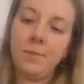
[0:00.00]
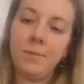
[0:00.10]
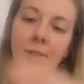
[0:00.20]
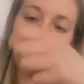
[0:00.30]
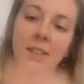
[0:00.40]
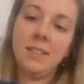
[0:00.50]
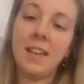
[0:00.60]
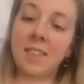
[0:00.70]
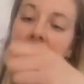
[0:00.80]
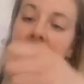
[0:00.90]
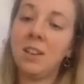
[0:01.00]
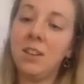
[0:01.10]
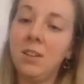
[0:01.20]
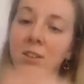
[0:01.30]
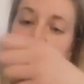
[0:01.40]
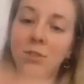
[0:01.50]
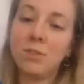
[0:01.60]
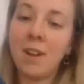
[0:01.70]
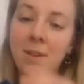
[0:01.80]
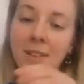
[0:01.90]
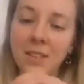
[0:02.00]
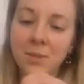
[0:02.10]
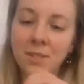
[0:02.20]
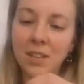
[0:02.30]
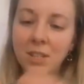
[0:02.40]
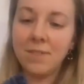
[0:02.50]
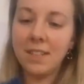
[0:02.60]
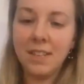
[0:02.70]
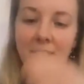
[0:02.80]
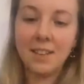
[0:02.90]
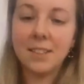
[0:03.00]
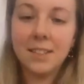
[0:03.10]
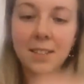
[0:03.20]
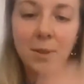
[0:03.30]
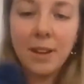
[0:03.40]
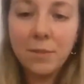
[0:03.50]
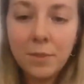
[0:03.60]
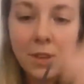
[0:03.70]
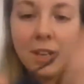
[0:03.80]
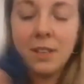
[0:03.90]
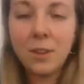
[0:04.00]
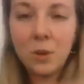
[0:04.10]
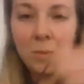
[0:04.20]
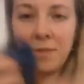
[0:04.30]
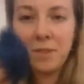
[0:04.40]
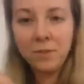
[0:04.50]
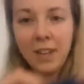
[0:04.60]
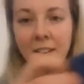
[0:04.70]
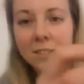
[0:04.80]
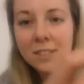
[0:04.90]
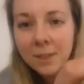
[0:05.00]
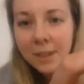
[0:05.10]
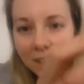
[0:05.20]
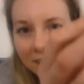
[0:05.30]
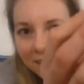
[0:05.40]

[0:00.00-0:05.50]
like this, and then you can just grow it. And this one's actually really nice because it's got a bit of a fleckle to it.